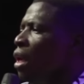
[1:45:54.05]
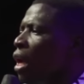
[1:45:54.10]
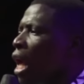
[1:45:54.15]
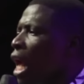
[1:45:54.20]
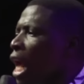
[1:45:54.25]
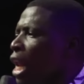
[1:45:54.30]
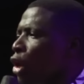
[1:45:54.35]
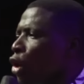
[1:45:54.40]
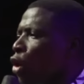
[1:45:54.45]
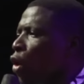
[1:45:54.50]

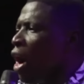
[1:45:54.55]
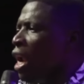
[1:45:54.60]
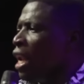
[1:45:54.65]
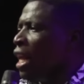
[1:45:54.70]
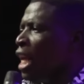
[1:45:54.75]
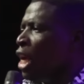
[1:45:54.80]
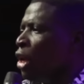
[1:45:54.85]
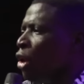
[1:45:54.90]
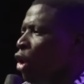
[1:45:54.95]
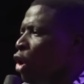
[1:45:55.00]
And go and
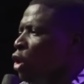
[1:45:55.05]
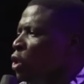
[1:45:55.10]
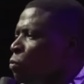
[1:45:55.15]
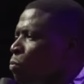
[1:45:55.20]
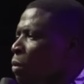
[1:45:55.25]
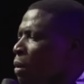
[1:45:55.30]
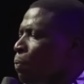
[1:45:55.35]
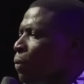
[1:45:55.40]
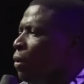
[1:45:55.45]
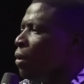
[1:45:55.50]
heal God's
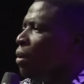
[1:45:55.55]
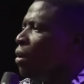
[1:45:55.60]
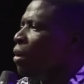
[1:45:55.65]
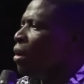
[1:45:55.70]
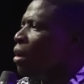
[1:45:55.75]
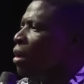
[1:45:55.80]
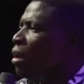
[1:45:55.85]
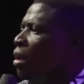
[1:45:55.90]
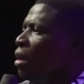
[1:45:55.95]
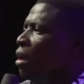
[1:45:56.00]
people.
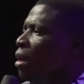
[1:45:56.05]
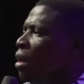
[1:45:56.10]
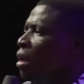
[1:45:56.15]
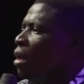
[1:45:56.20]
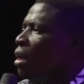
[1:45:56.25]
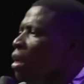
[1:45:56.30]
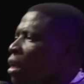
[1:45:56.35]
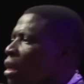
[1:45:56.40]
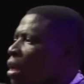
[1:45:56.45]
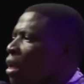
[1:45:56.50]

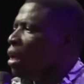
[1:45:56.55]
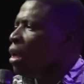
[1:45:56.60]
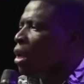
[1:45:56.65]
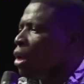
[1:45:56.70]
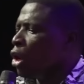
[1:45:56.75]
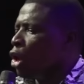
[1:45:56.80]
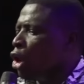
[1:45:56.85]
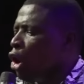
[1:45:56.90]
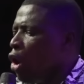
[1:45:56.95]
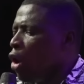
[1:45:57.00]

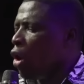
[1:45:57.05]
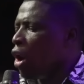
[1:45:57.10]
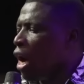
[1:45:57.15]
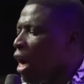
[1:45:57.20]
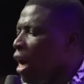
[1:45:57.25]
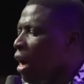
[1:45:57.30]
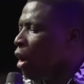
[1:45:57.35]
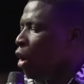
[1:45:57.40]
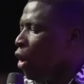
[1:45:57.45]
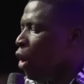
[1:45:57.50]
Go,
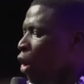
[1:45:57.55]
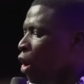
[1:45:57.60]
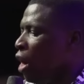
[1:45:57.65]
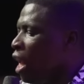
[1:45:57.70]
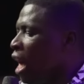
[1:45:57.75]
hold her.